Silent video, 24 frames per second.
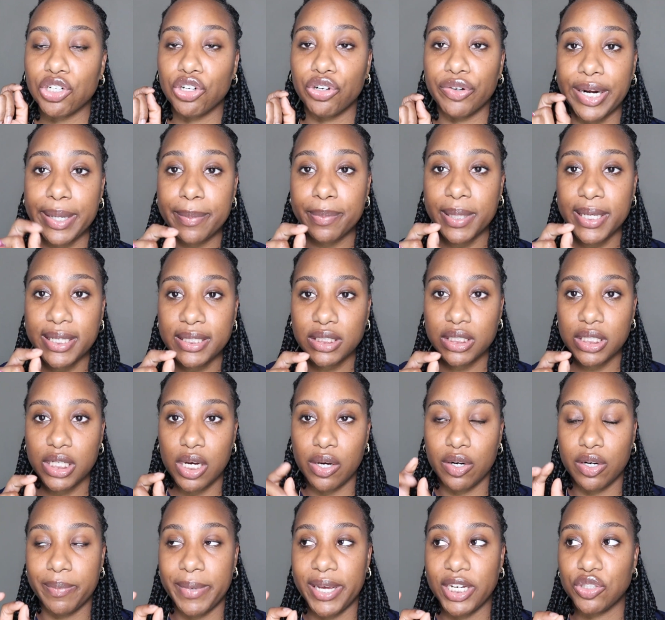a great place to
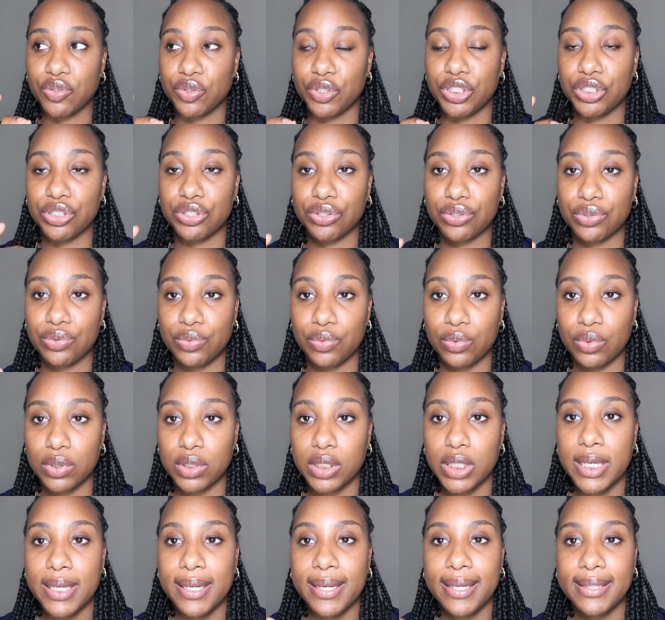go to make sure your
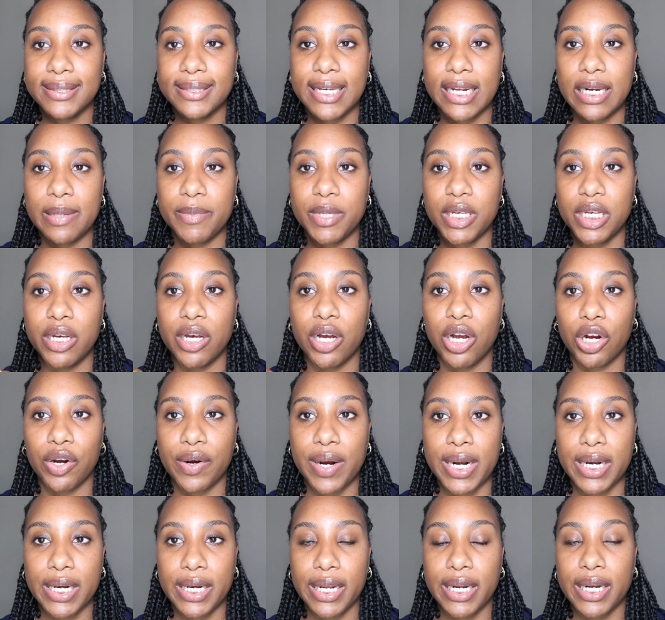school is going to be
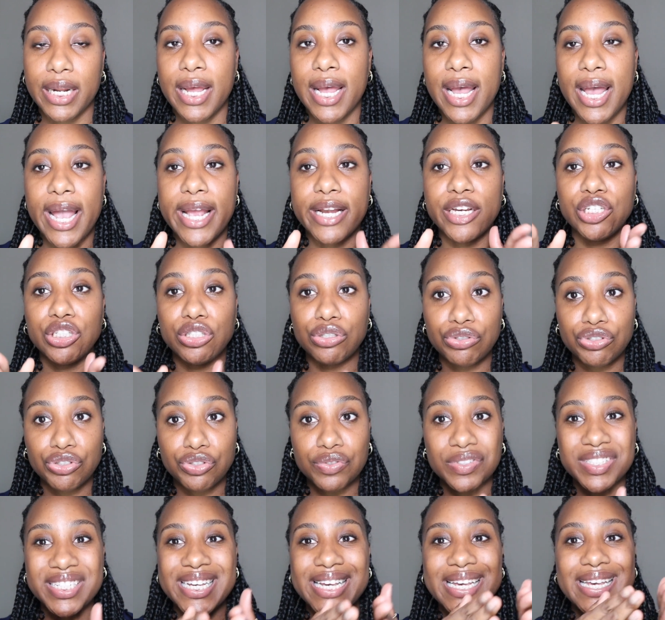accredited and
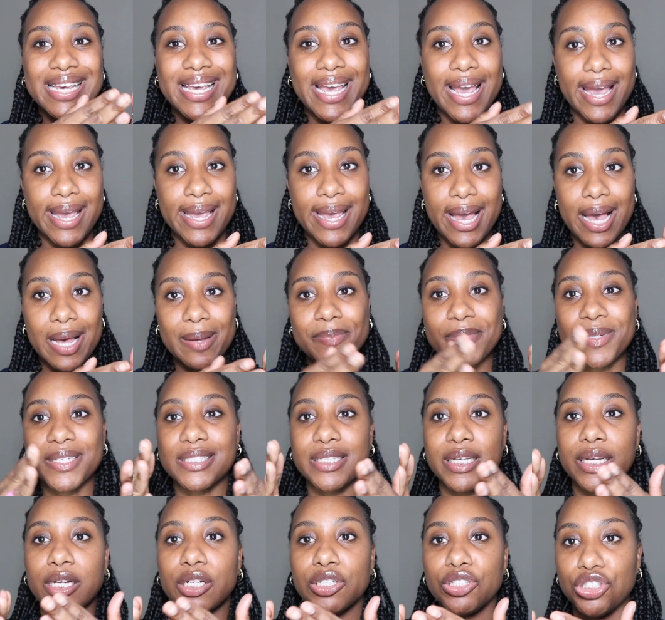usually caahep
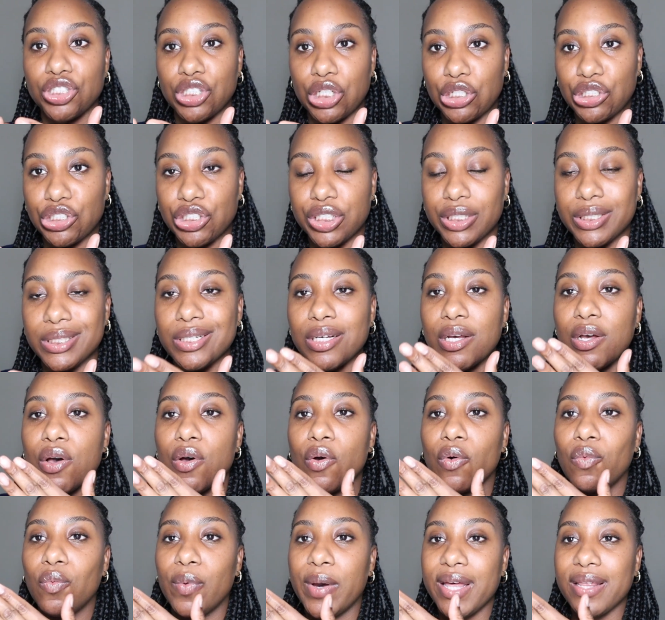is in conjunction
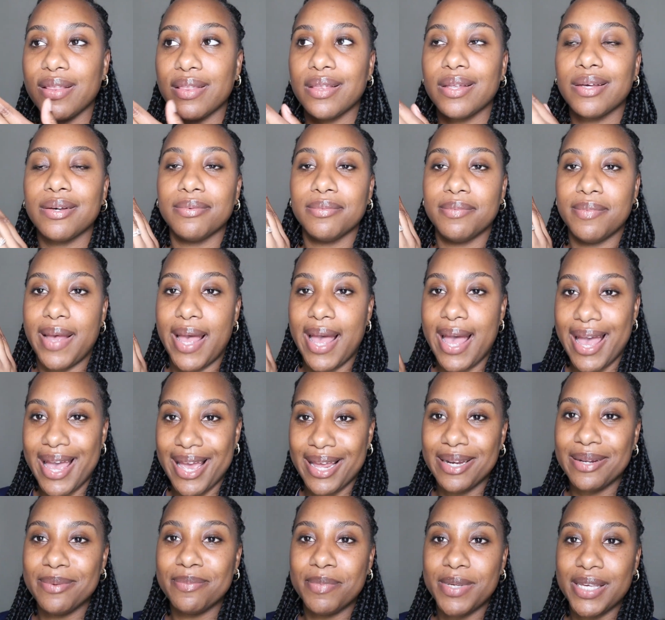with
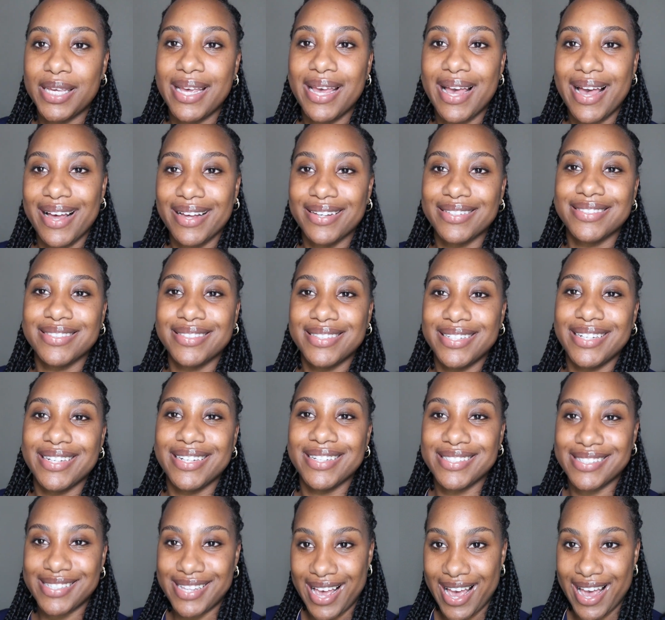
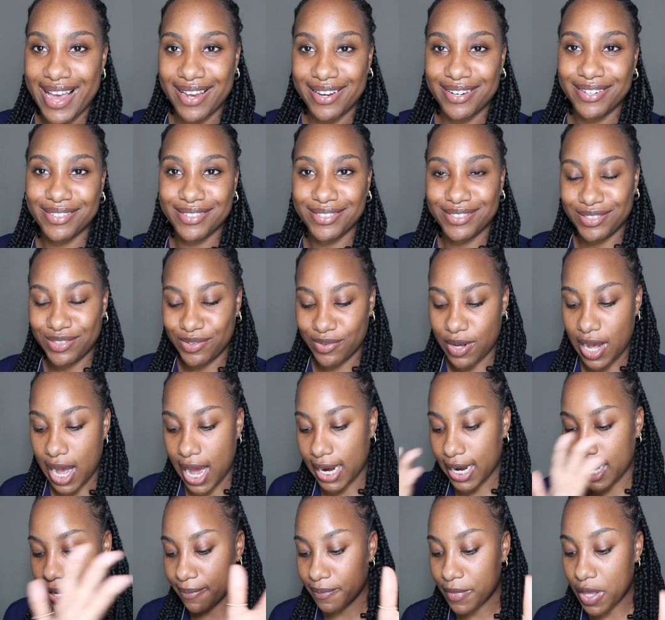nbstsa you
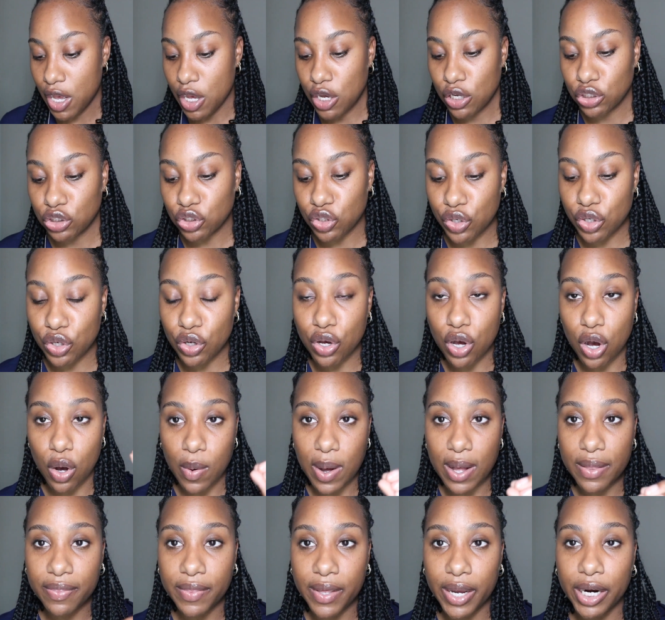got it so you go
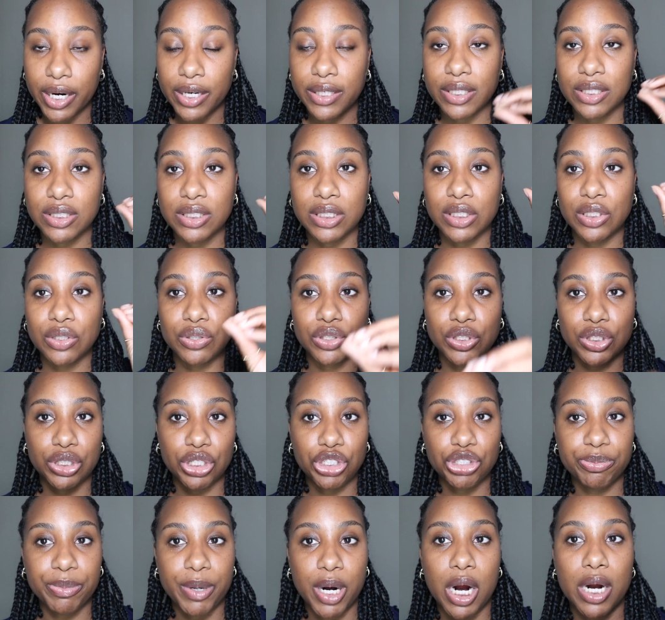on there, there's a little
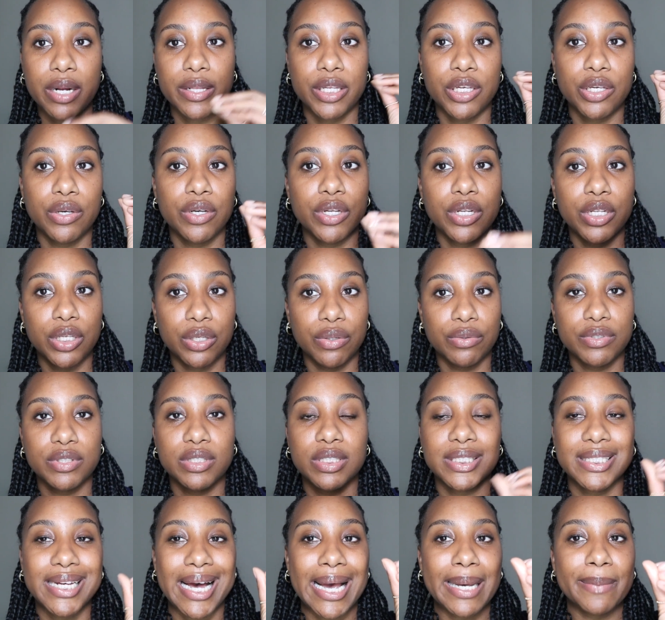search bar that you can use
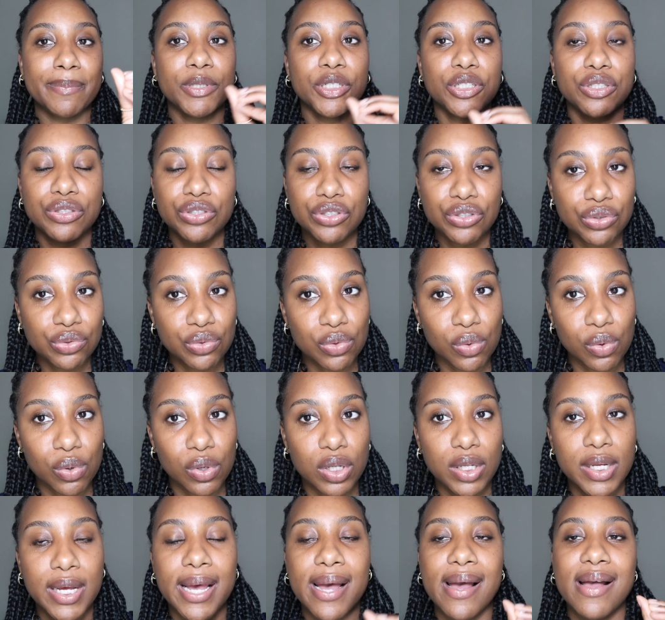to type in your
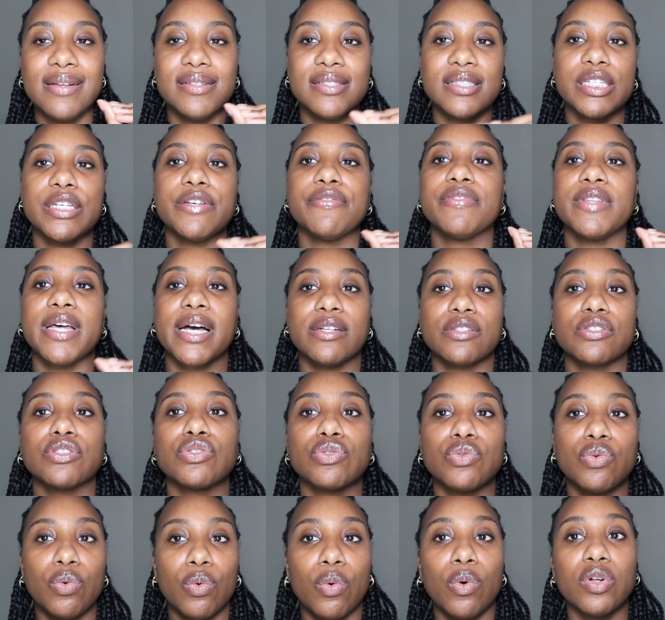school and see if that
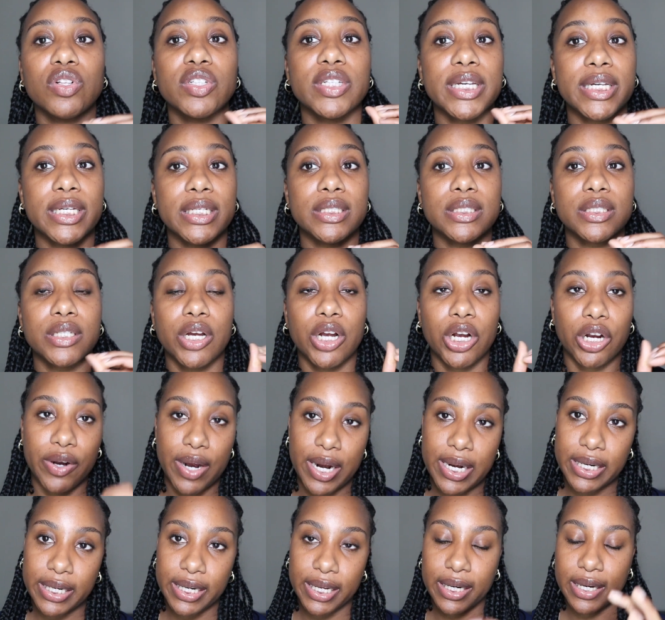school is
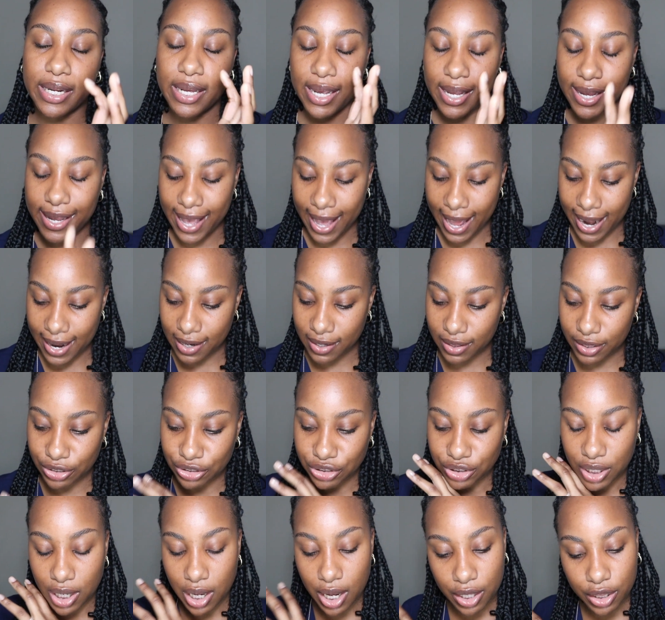accredited. Again,
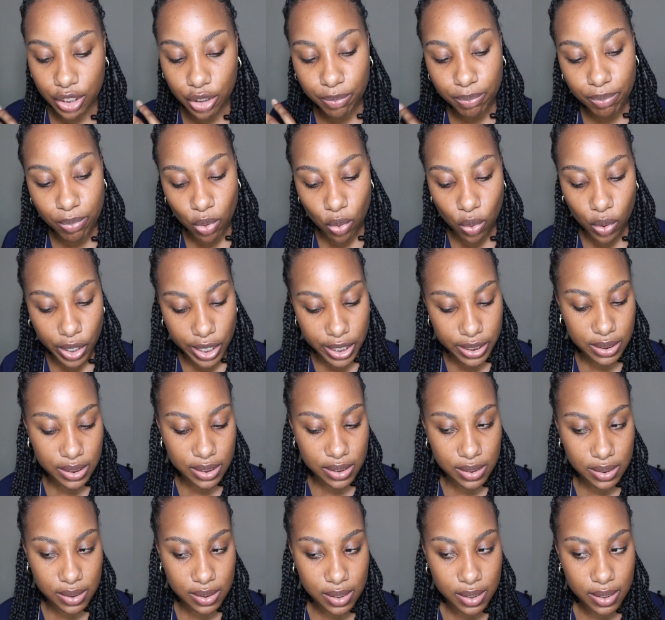there's other
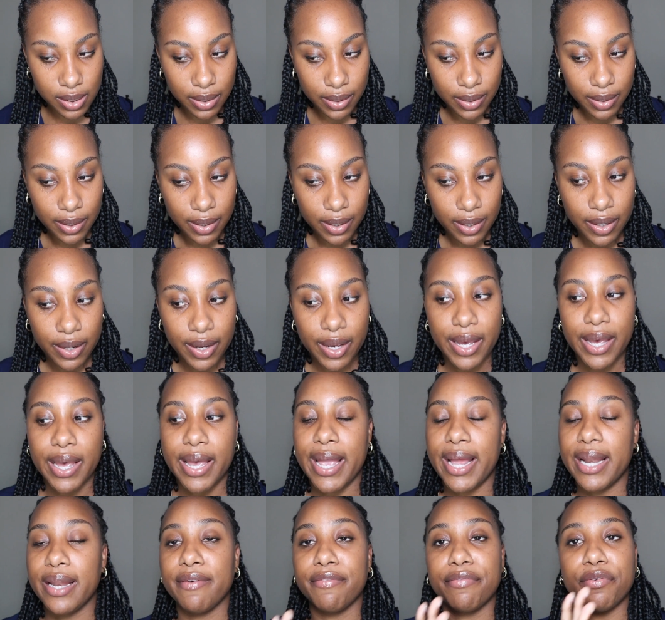boards,
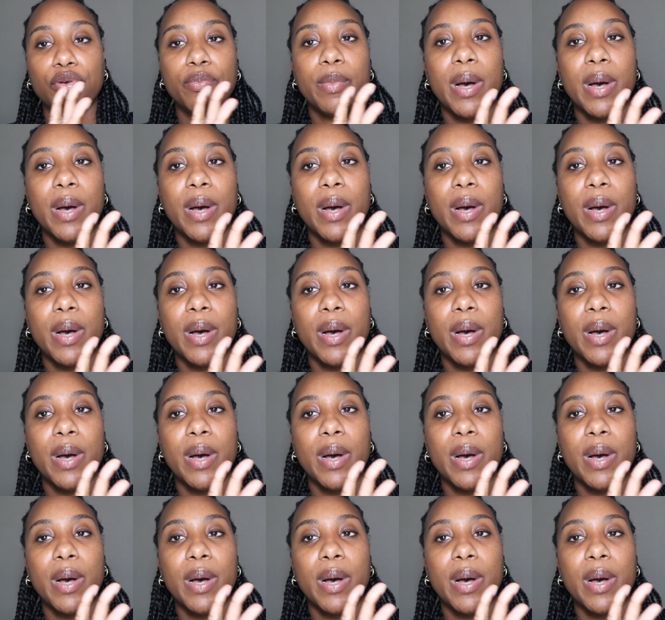and if you